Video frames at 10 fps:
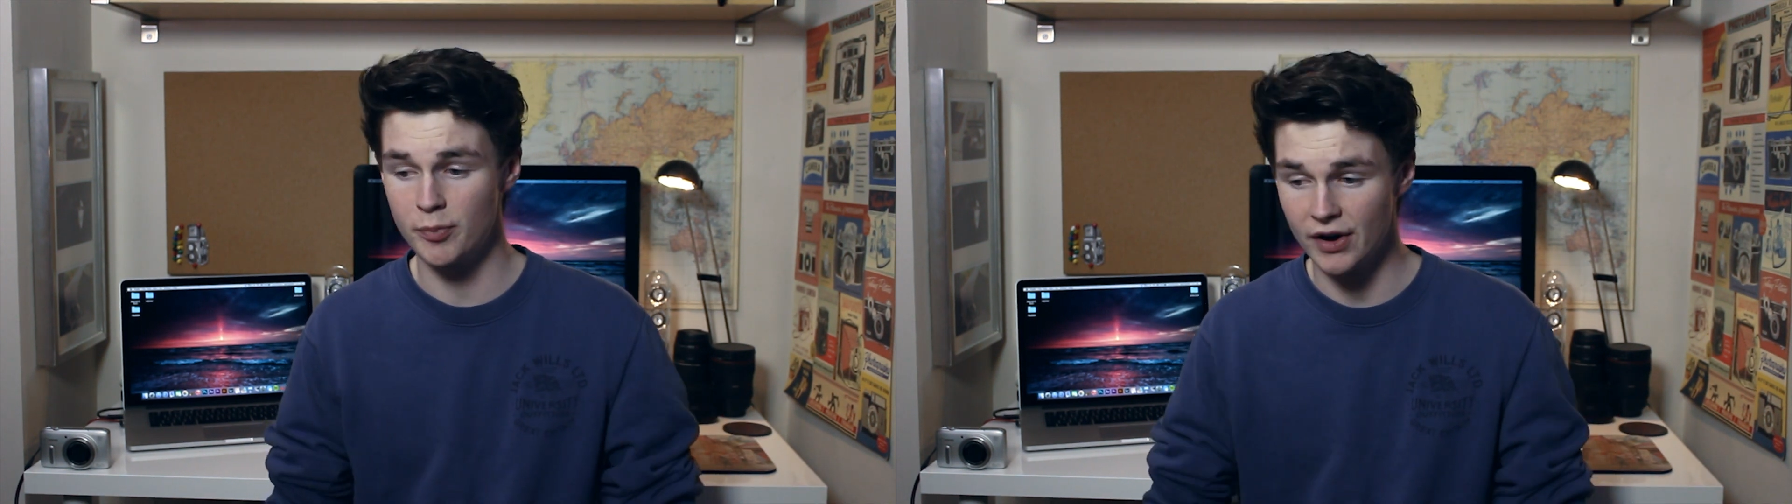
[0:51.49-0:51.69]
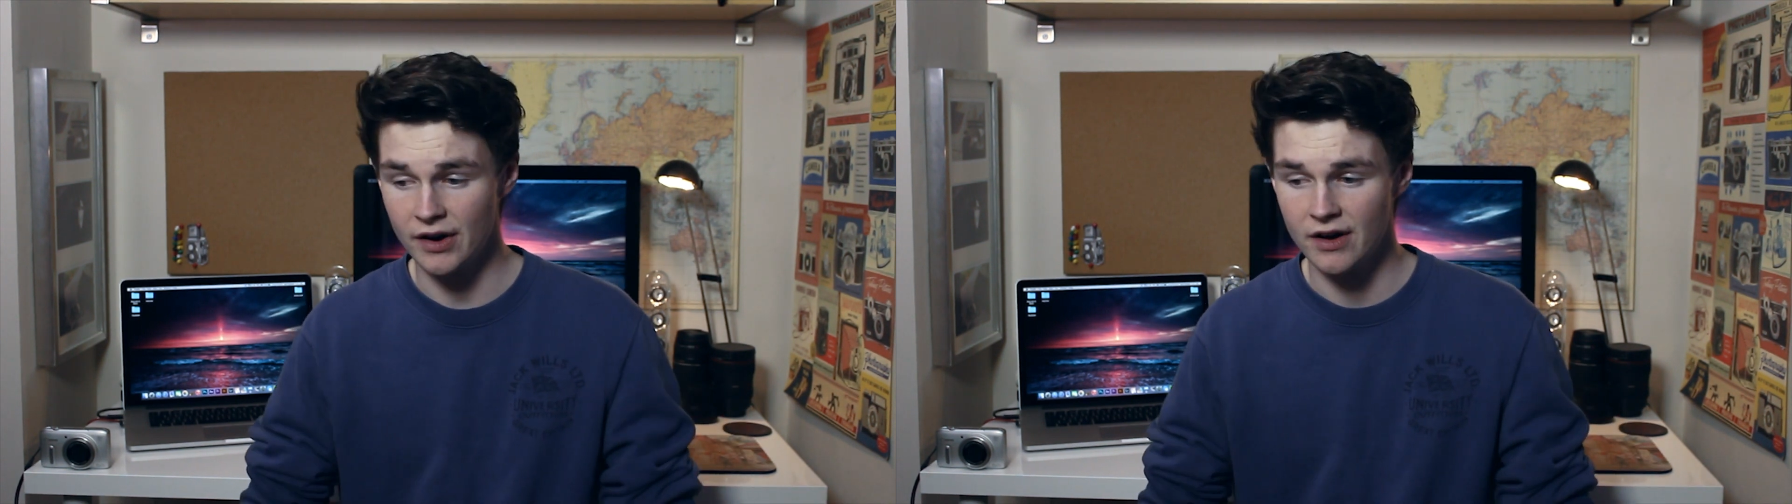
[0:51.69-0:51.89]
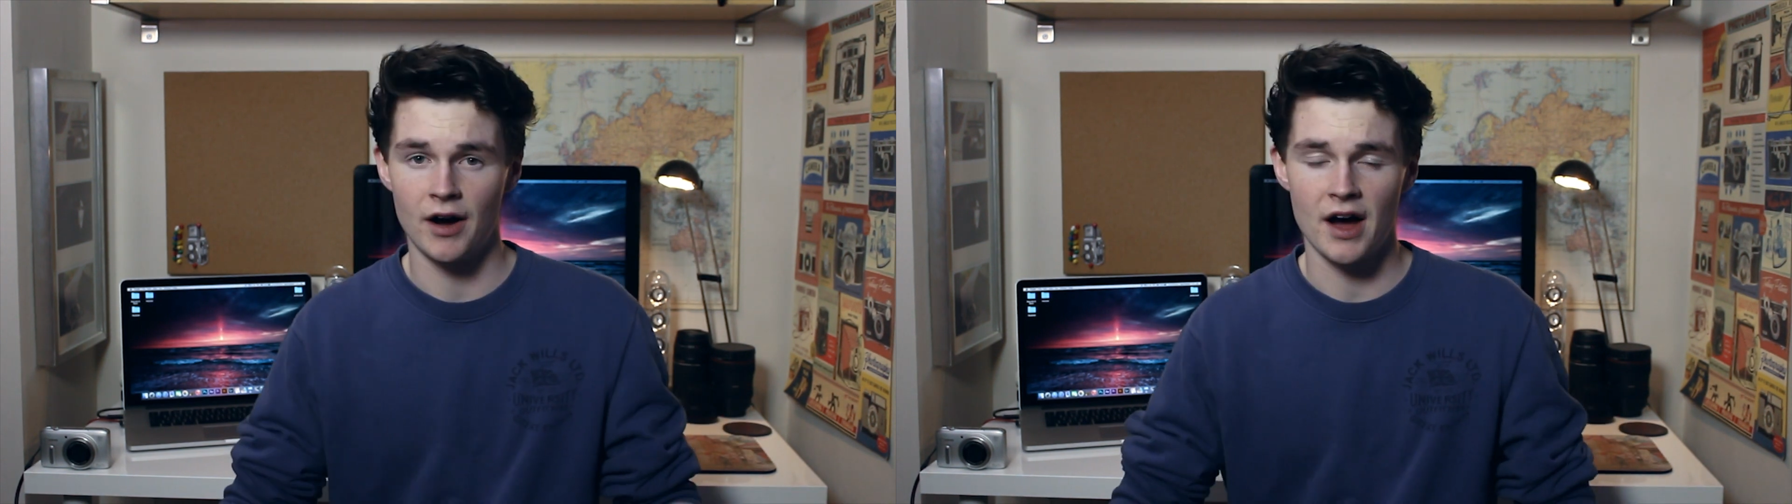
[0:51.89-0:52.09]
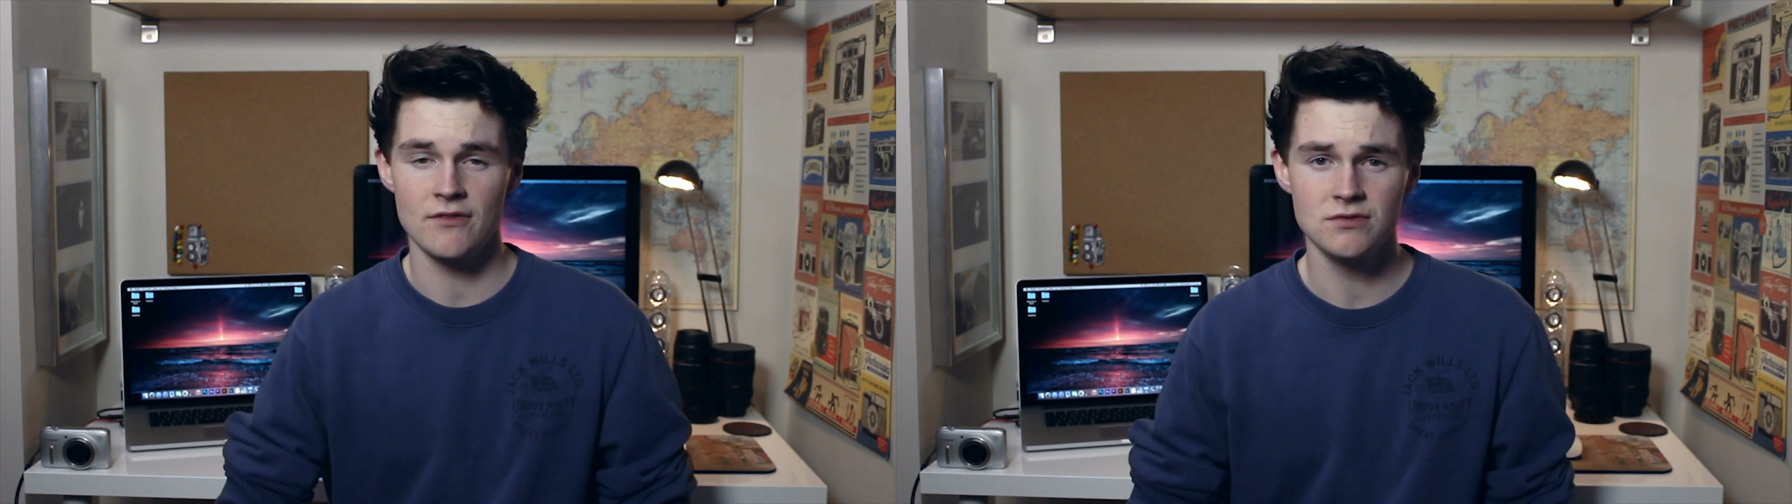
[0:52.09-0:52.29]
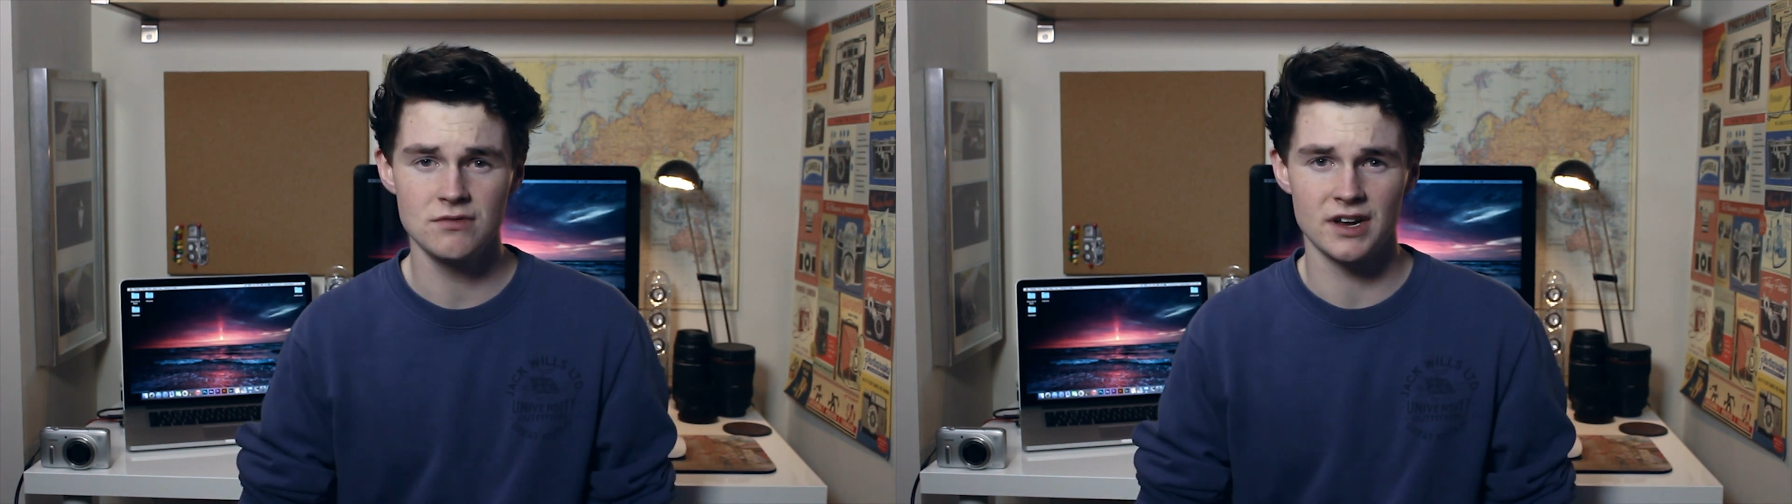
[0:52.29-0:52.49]
But I
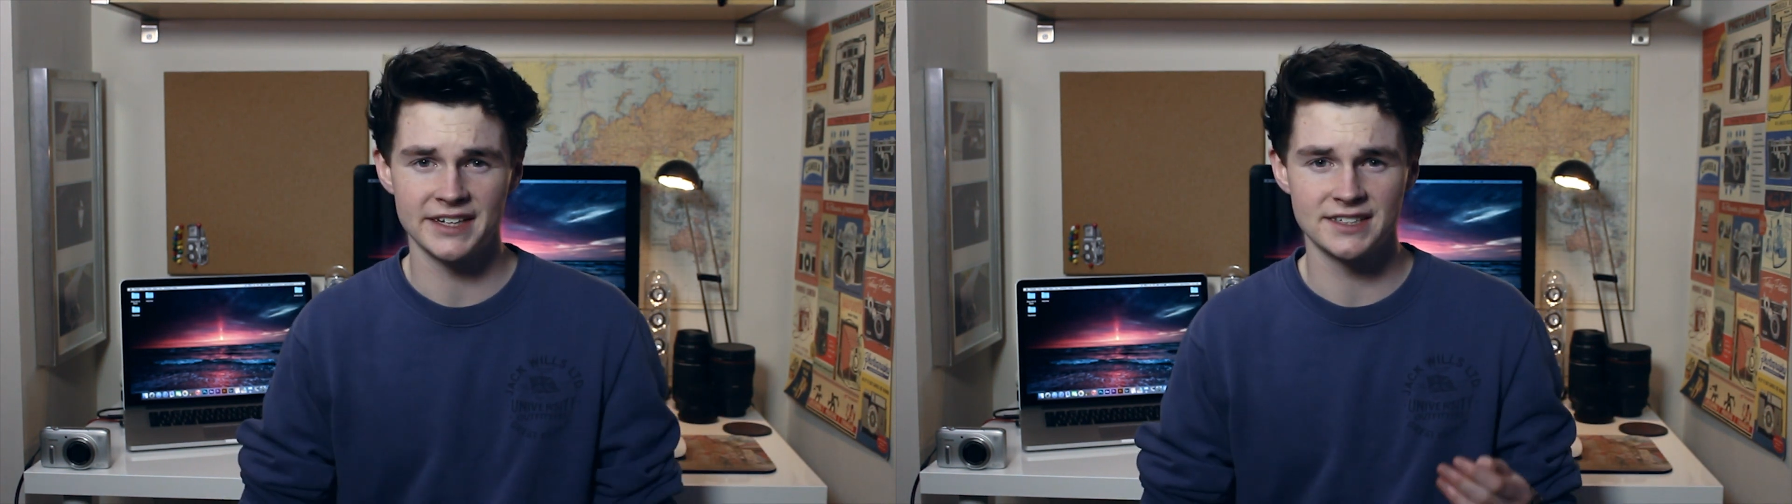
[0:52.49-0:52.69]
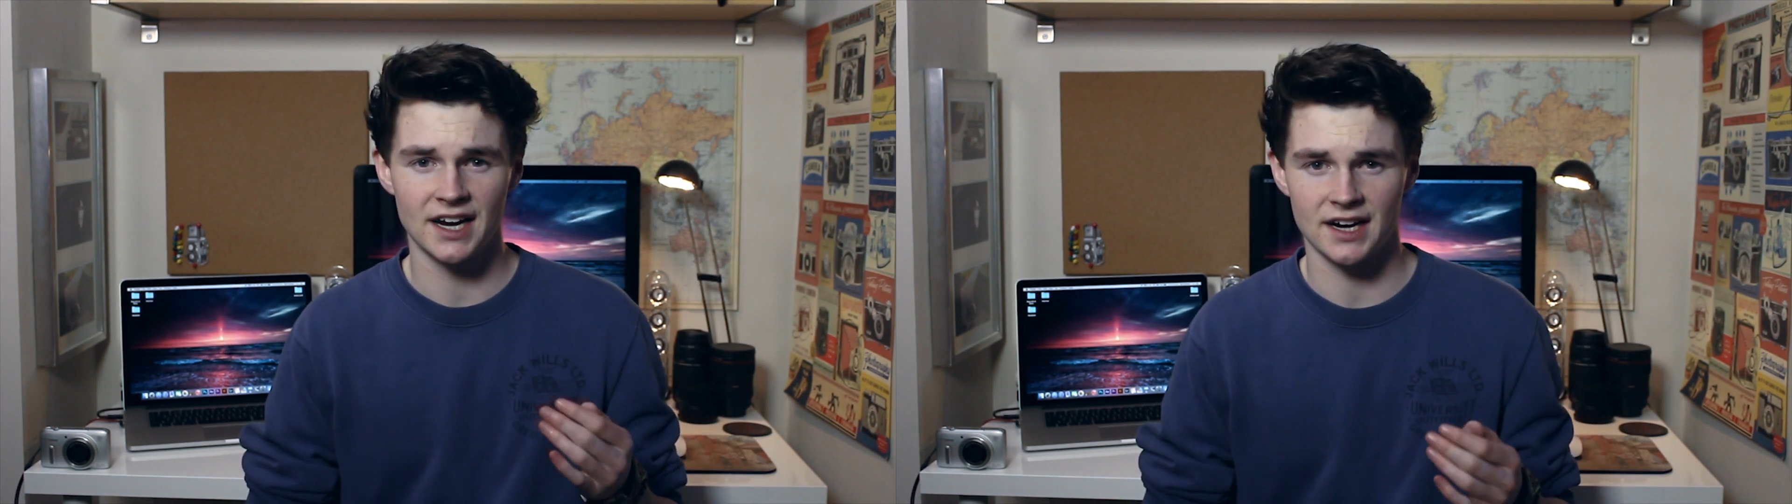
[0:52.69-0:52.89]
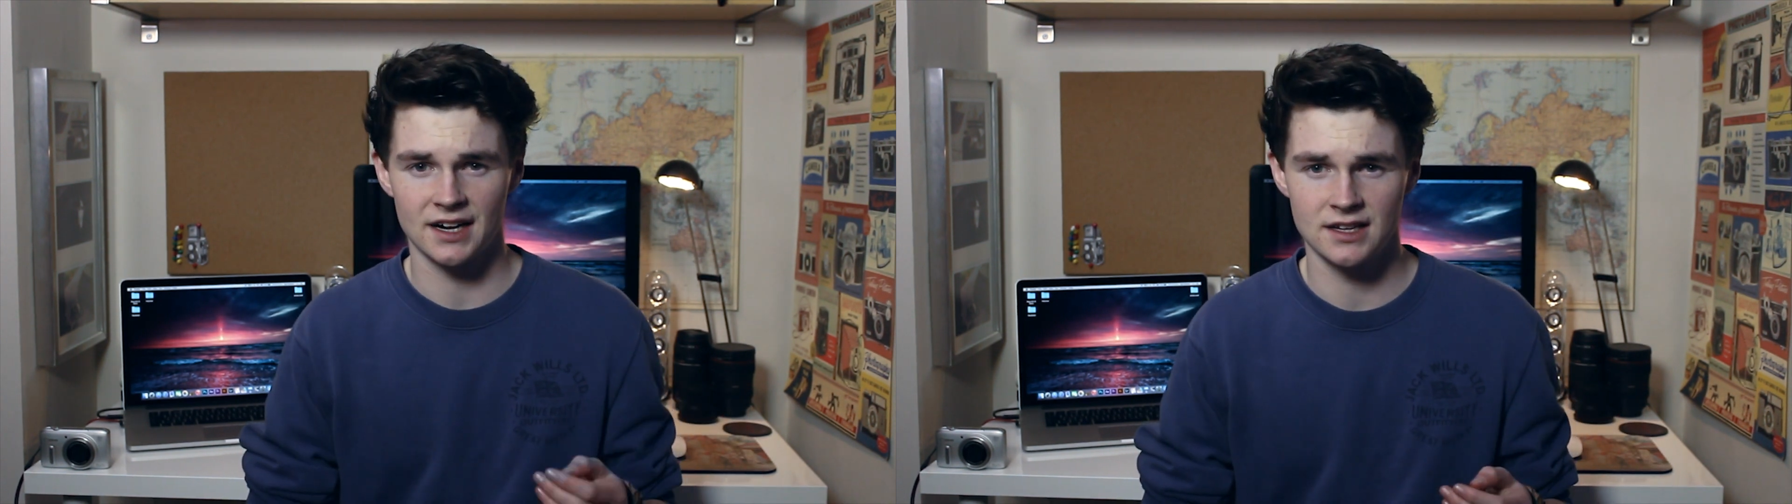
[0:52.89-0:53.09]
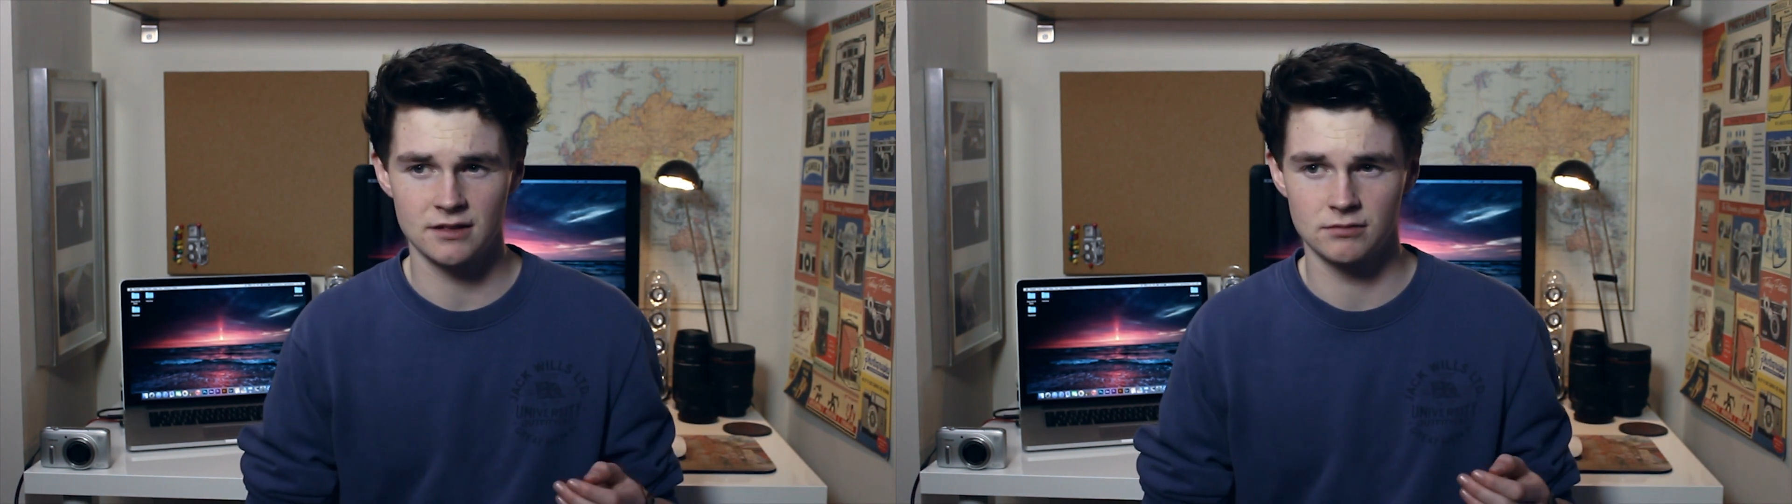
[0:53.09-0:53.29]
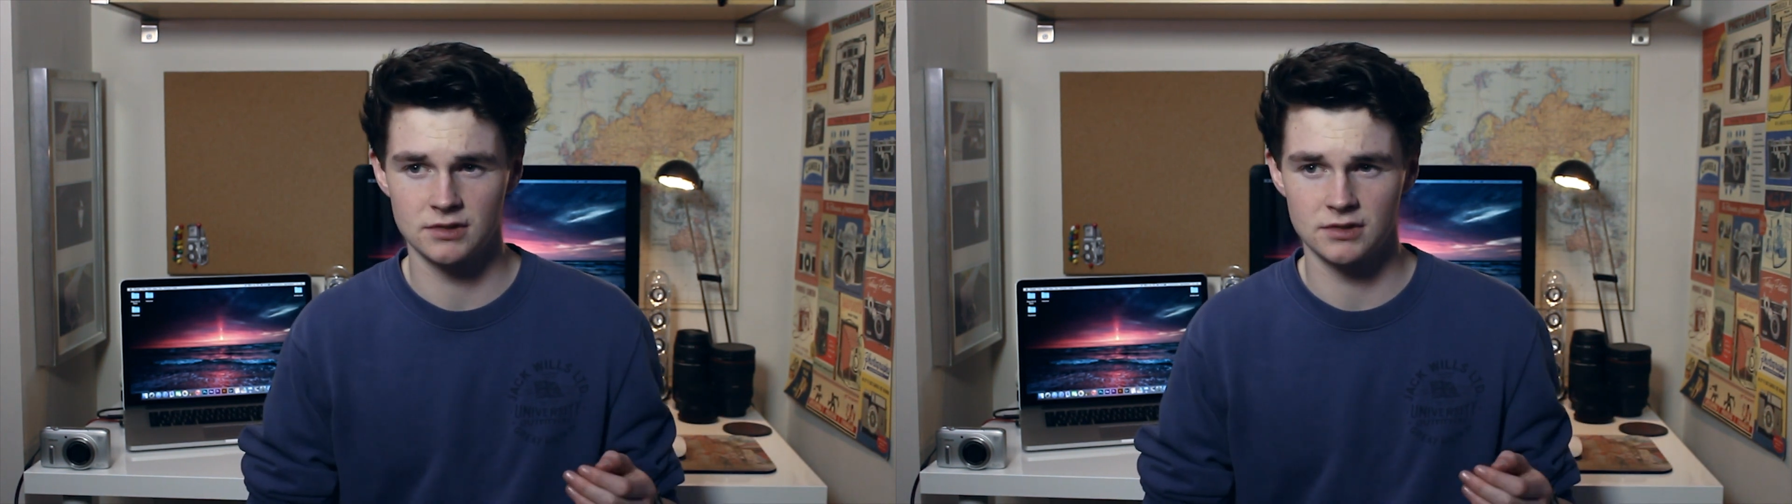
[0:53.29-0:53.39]
haven't exactly